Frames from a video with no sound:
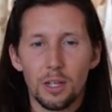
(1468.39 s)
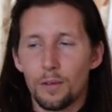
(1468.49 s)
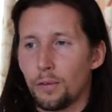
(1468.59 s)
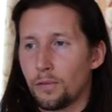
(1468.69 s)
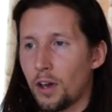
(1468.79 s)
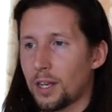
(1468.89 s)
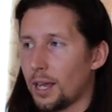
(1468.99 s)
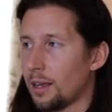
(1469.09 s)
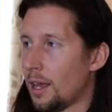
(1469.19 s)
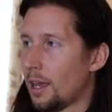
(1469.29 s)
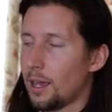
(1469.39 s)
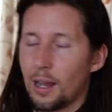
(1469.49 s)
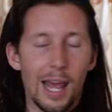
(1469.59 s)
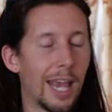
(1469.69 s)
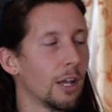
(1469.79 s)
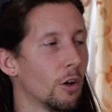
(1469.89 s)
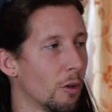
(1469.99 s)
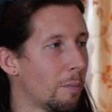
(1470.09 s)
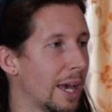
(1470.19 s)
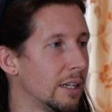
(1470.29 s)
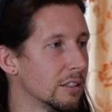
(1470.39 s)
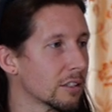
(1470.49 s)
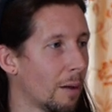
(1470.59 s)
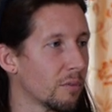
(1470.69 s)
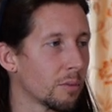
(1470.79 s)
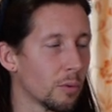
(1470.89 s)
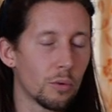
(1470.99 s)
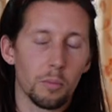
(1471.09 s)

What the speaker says: If you find that laying on the bed is comfortable,